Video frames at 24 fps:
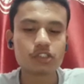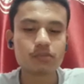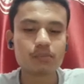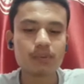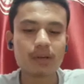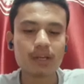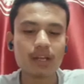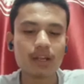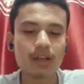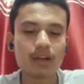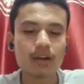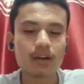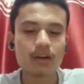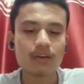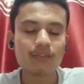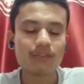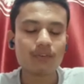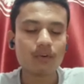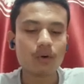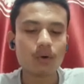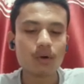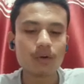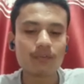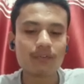be
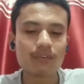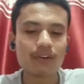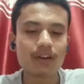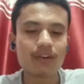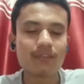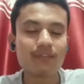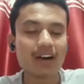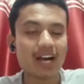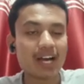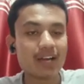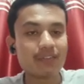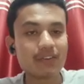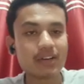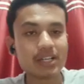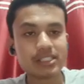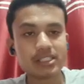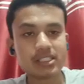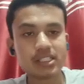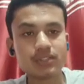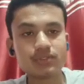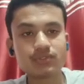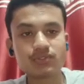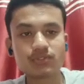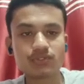4 feet 5
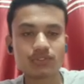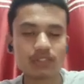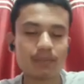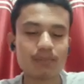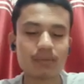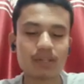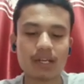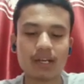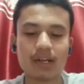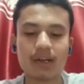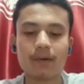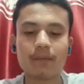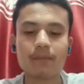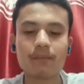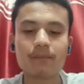inches something.